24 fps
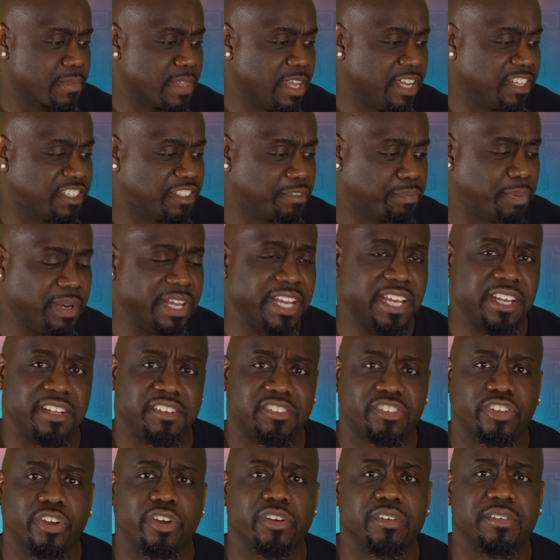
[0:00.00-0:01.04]
explain
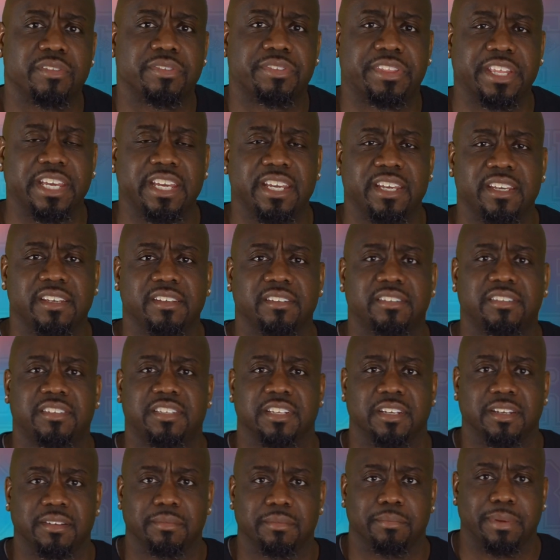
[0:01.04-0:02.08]
certain things
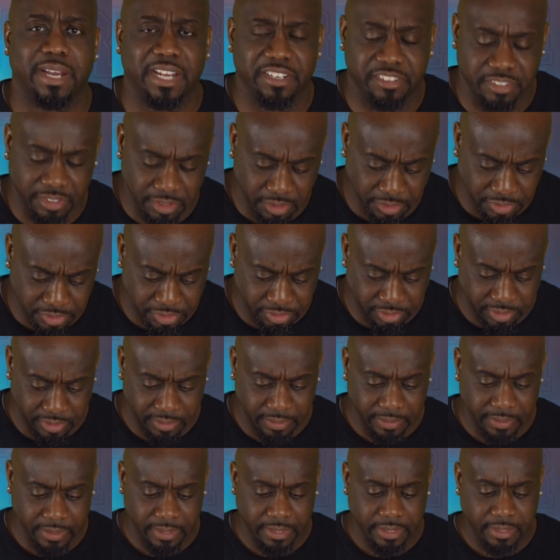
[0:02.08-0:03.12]
to my children,
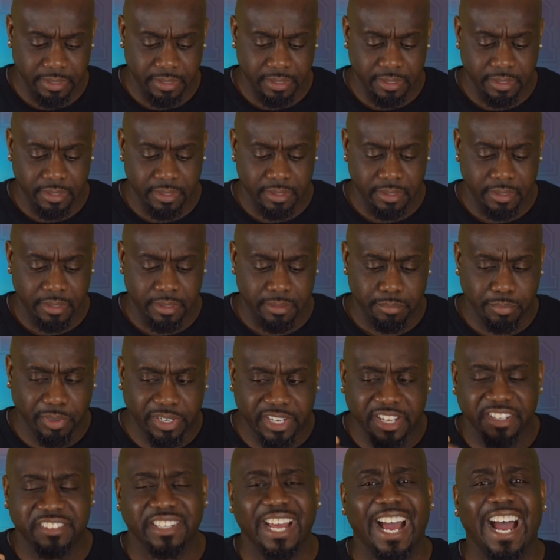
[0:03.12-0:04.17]

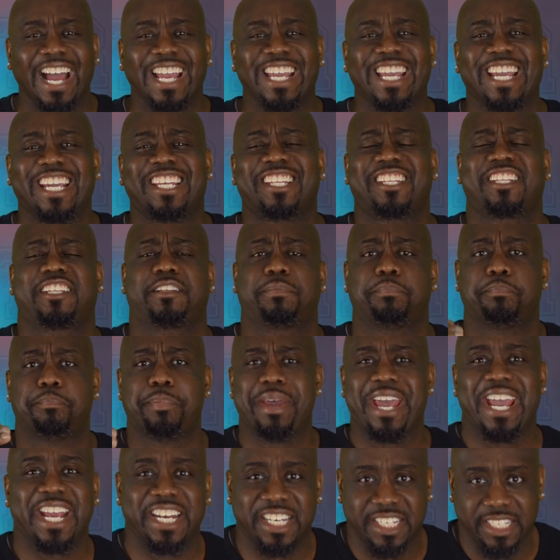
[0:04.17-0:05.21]
because I
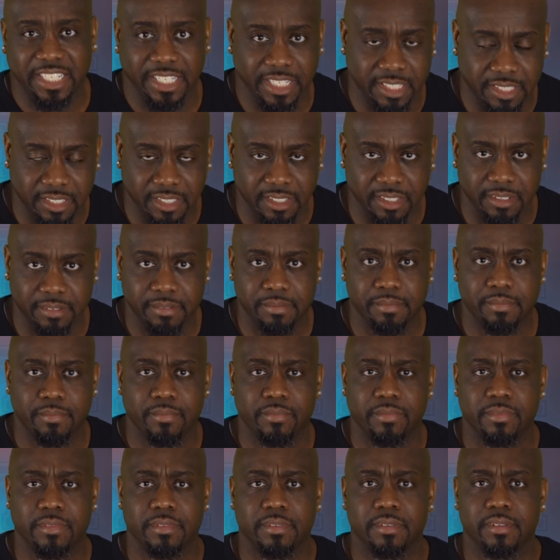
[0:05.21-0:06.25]
expected
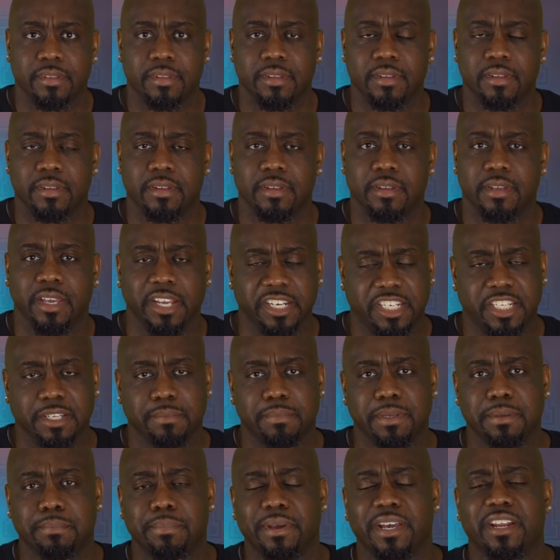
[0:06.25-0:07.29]
it to
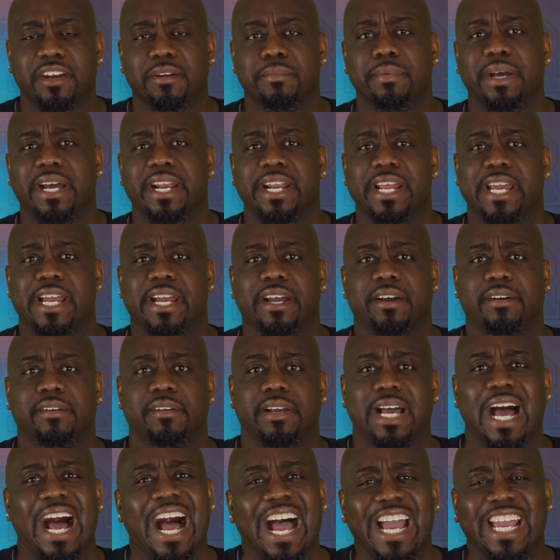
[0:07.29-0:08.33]
be better by now.
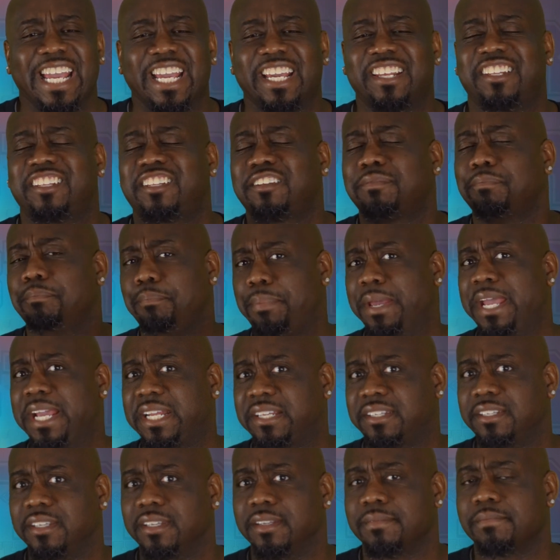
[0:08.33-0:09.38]
I
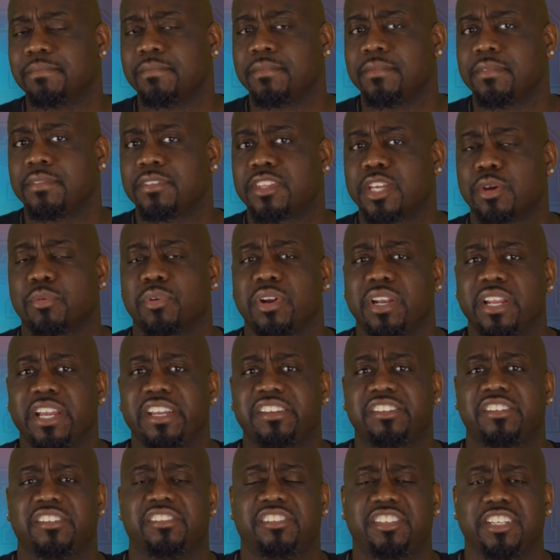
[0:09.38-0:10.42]
expected the
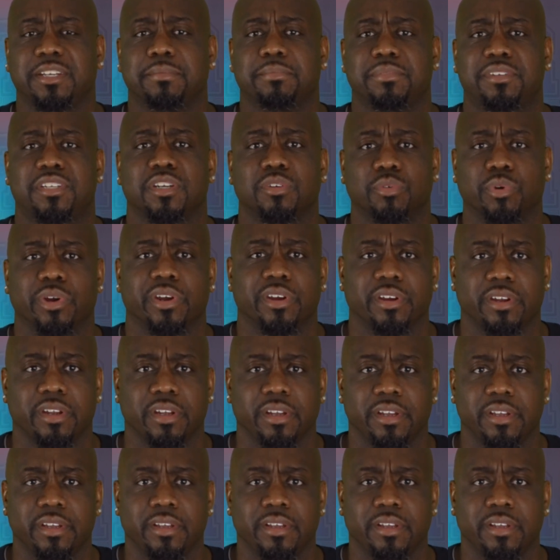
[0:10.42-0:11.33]
relationship to work.